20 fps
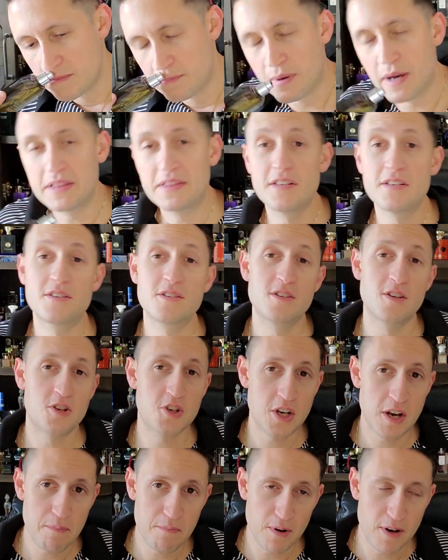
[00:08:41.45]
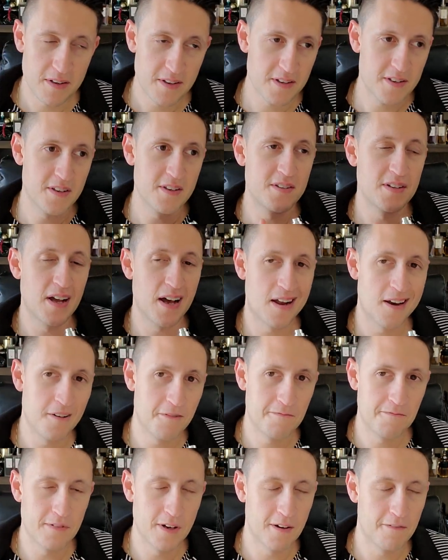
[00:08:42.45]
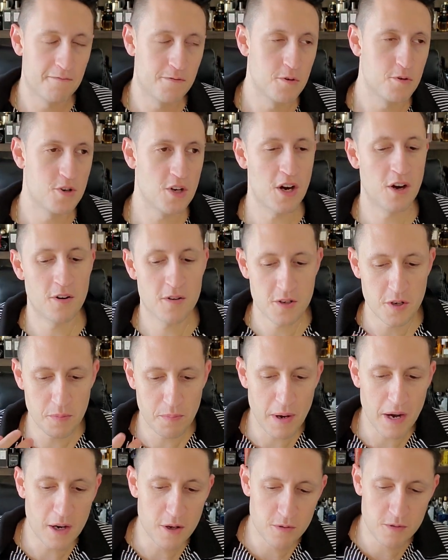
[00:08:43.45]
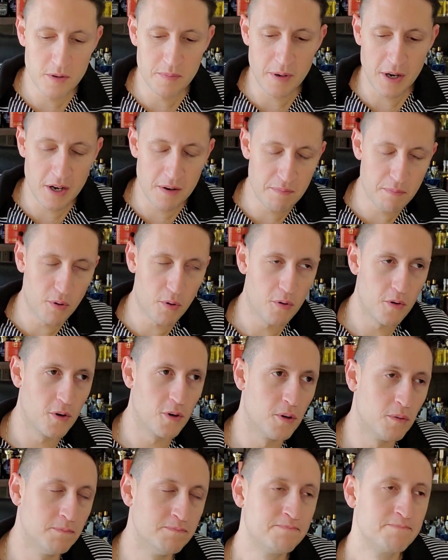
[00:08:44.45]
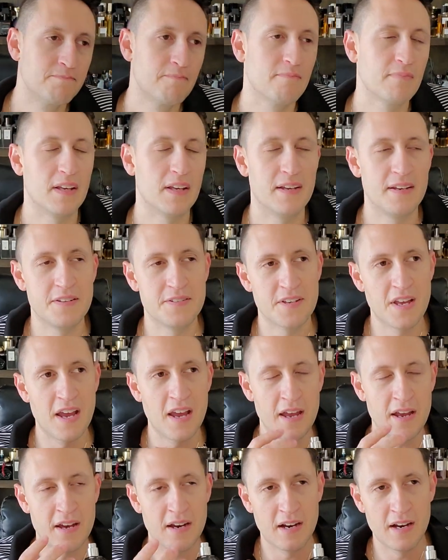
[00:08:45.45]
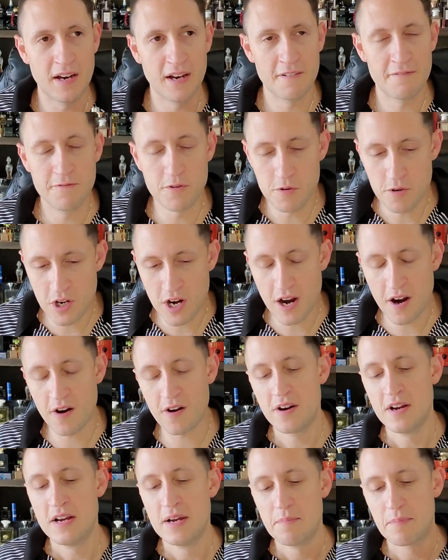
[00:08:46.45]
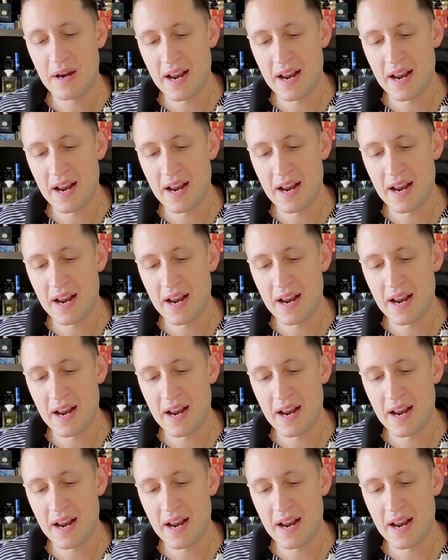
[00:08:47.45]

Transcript: But this is a Chypre. This is not a, a Fougere. So Paco Rabanne Pour Homme is a uh, Fougere.